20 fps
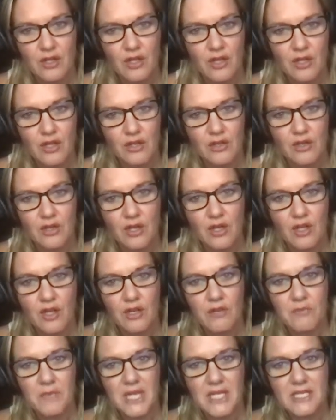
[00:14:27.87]
an
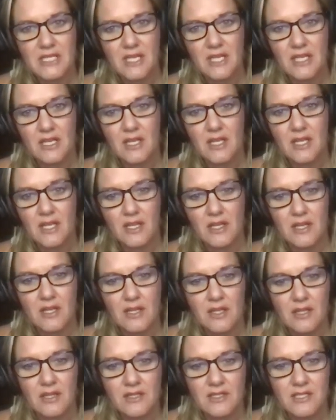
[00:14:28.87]
amazing
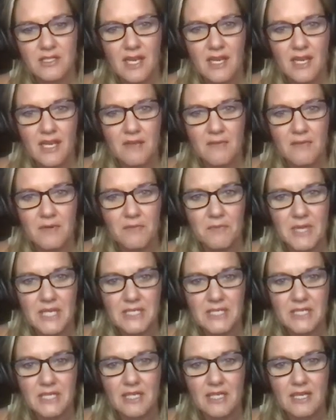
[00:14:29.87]
time or
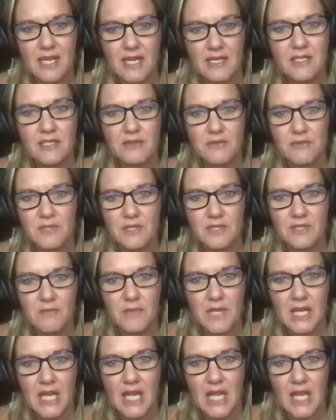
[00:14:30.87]
amazing connection with
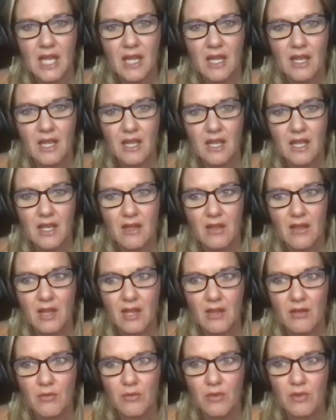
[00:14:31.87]
somebody, and you're
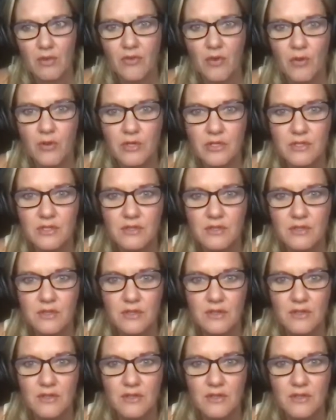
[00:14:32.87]
like, well, of course